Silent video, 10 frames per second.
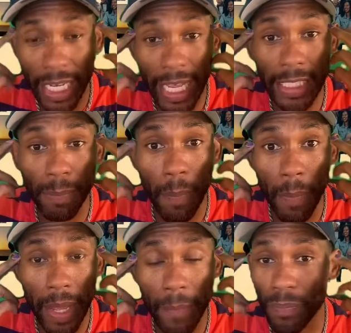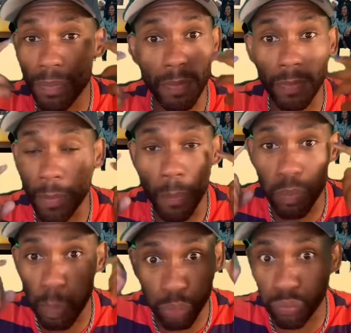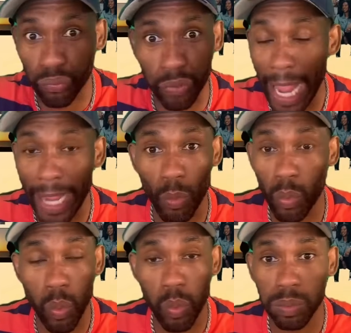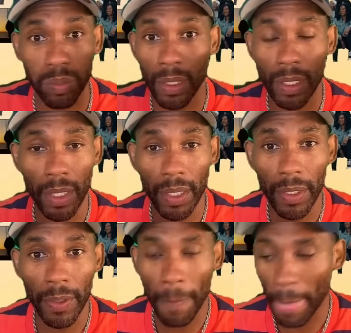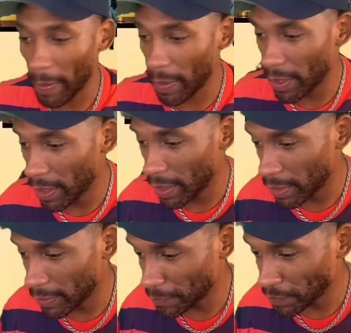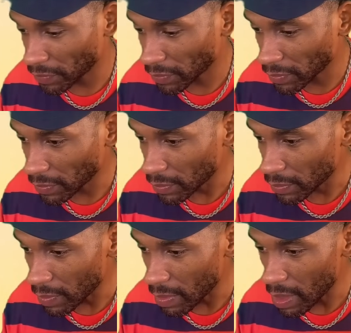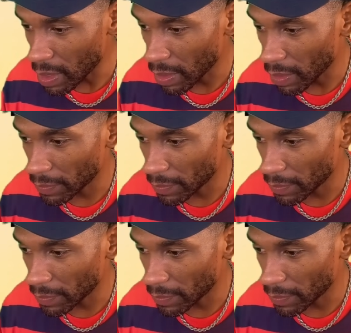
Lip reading: And you know what? On two last quick points, because you brought that up.